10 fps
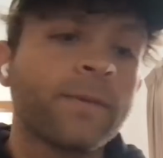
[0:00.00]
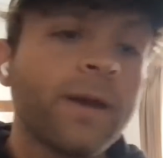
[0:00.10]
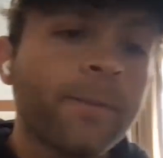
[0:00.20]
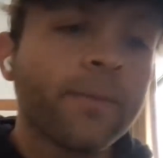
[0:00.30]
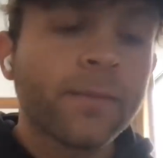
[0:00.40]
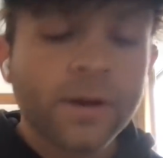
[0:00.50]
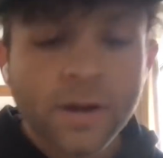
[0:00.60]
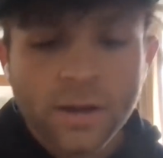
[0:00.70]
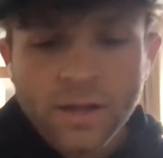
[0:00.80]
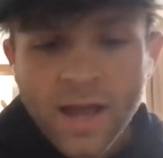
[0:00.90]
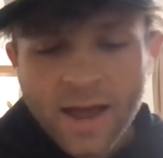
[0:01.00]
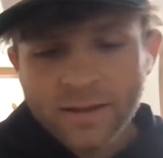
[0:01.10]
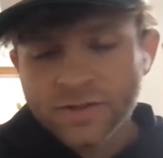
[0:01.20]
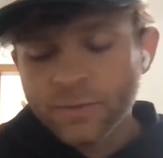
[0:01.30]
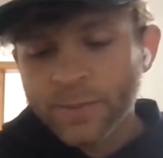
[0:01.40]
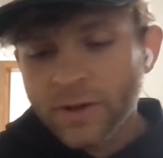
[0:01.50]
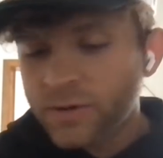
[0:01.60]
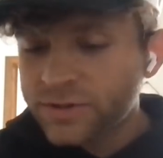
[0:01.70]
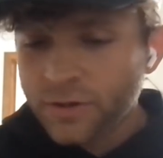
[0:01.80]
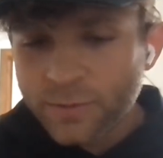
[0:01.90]
Yep. Yeah. So
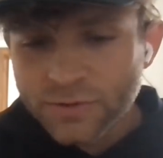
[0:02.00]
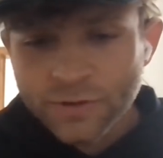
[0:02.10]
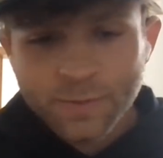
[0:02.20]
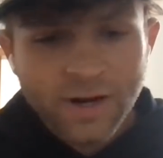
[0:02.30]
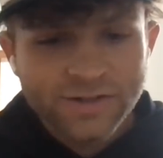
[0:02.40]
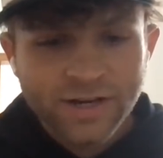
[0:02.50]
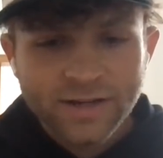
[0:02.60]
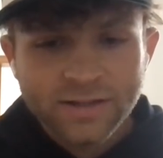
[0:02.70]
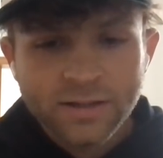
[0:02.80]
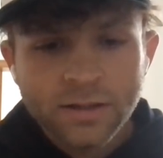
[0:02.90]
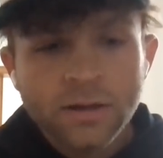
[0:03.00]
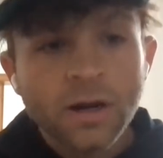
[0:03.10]
Bitcoin's an open source project.